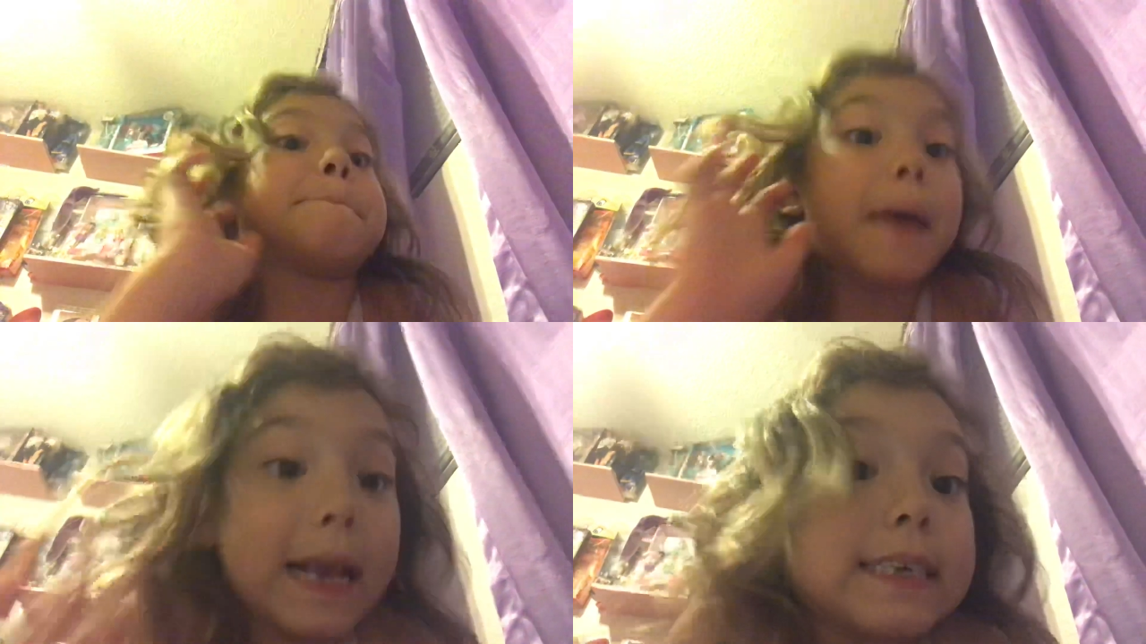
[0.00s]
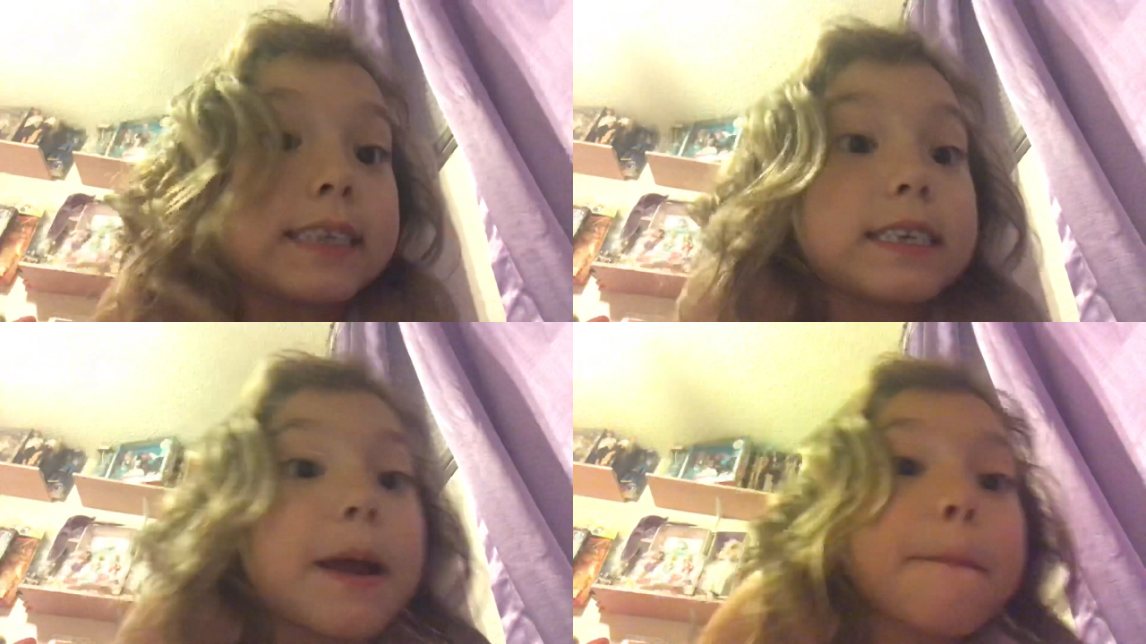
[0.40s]

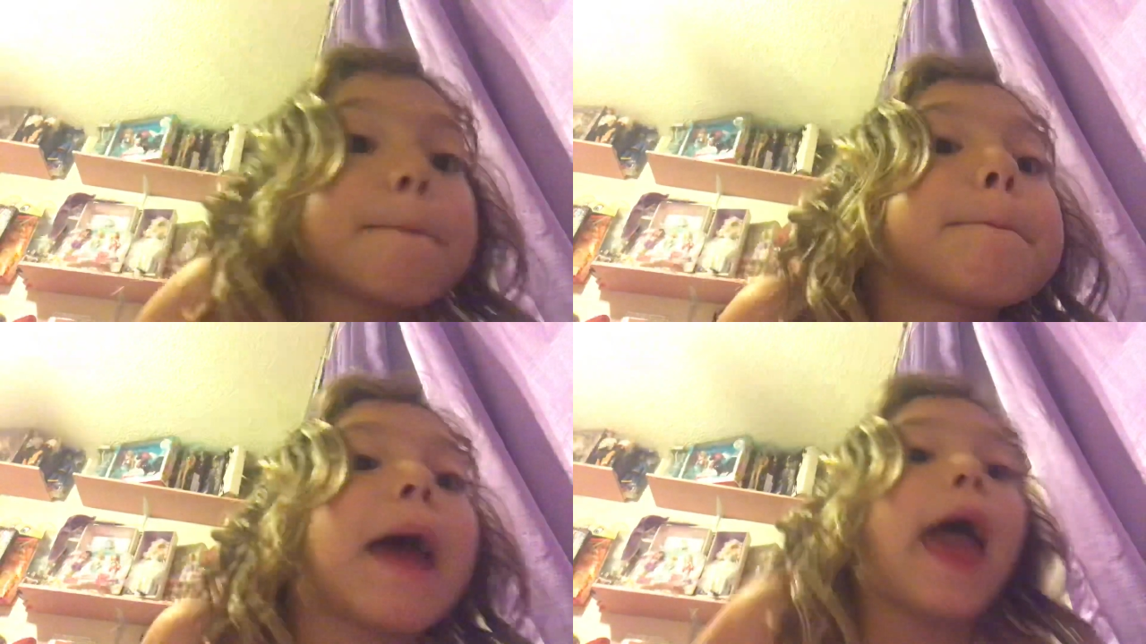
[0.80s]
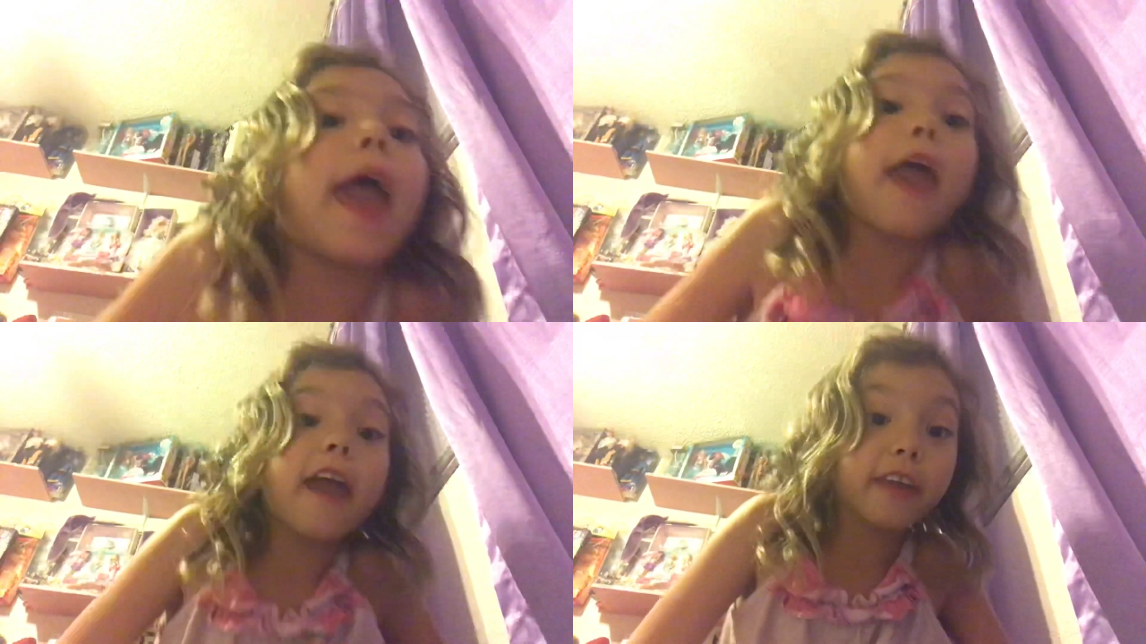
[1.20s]
best
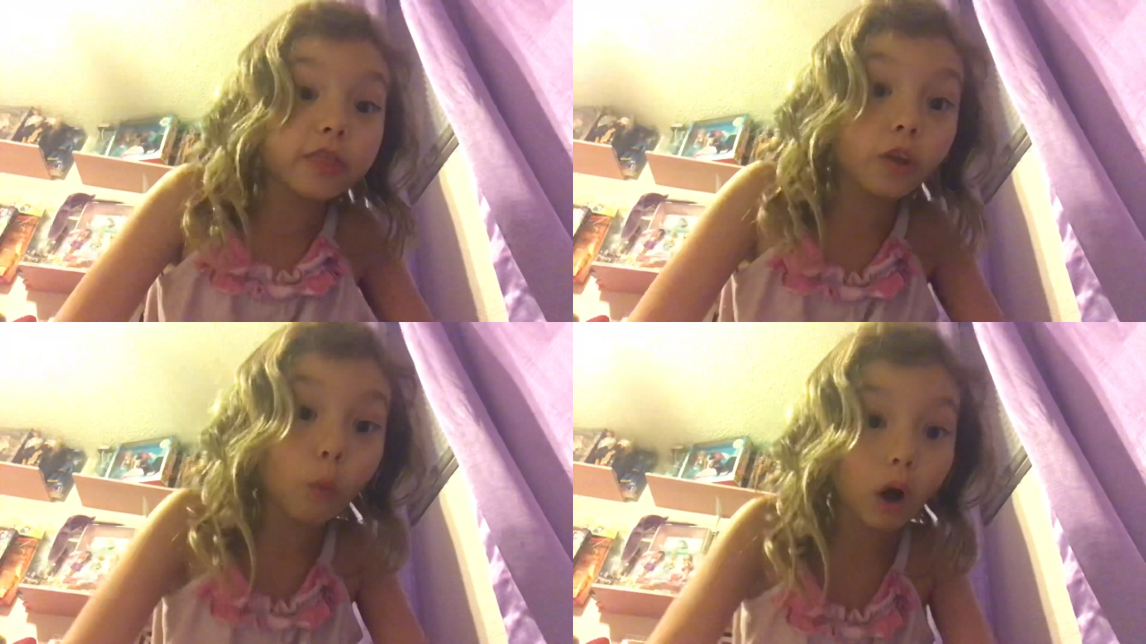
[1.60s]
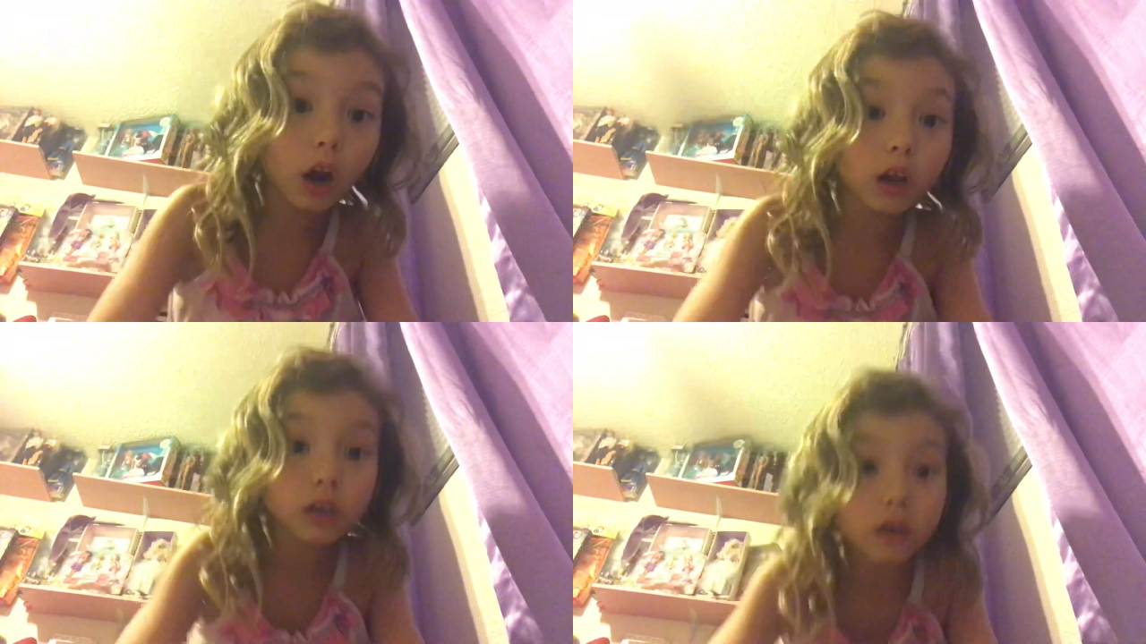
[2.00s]
pet in the
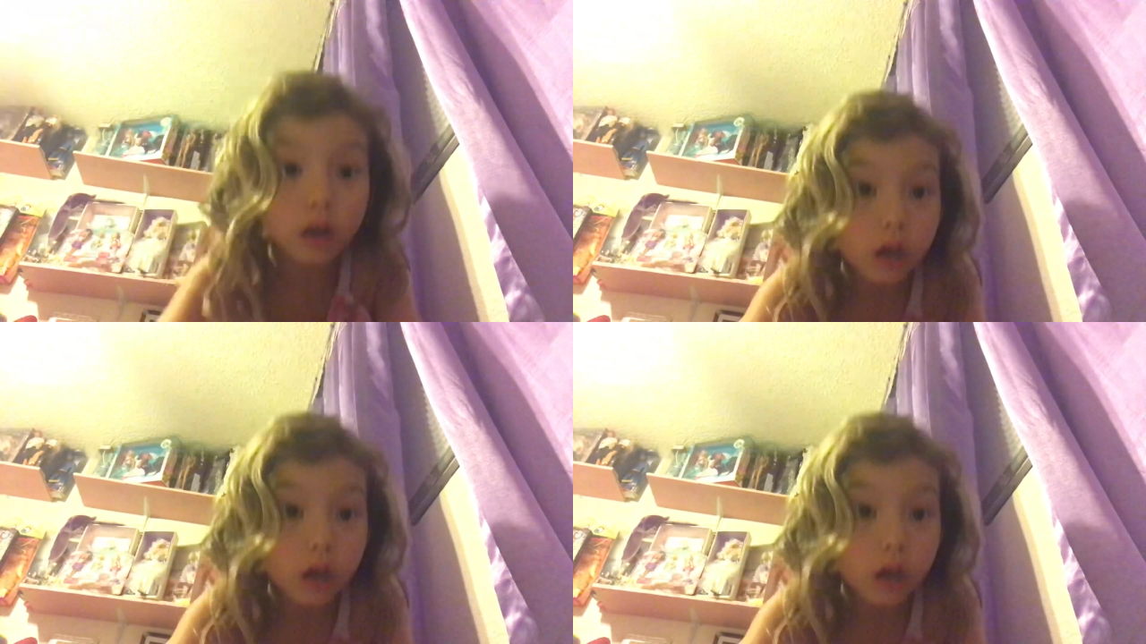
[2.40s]
world.